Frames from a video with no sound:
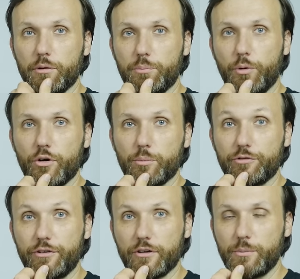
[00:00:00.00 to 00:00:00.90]
portable
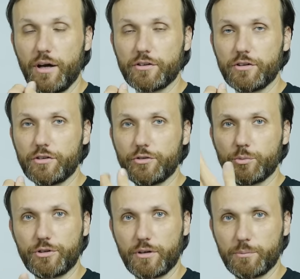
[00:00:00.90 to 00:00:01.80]
field monitors,
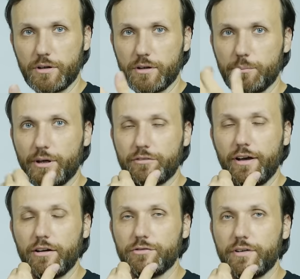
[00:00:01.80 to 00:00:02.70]
which I'm a big
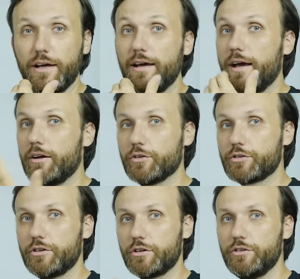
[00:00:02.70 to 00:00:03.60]
fan of, and
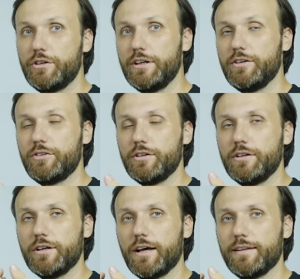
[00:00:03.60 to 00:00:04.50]
also their
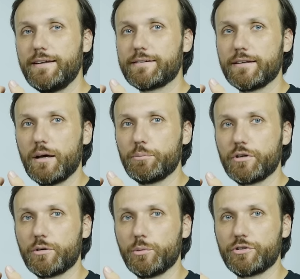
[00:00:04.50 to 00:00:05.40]
DEC lens
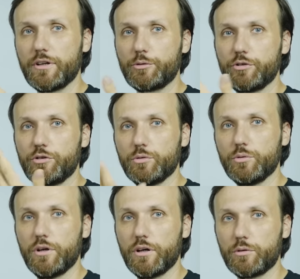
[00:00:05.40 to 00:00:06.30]
adapter, which allows you to
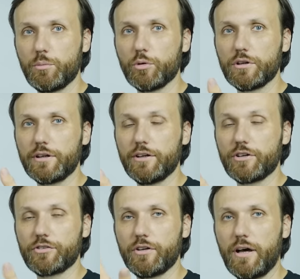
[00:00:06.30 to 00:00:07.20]
remotely
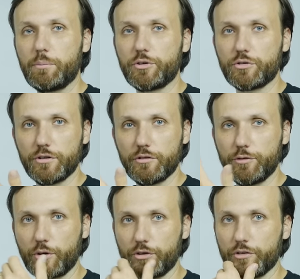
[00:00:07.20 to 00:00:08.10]
adjust the aperture and the
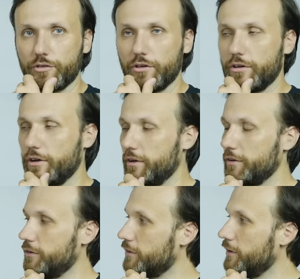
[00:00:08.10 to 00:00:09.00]
focus of,
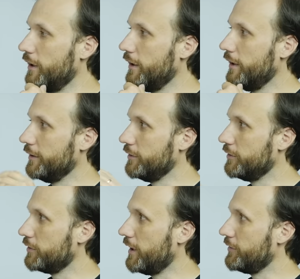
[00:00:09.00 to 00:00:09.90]
in
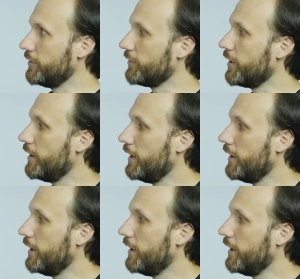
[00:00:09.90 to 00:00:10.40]
your lenses.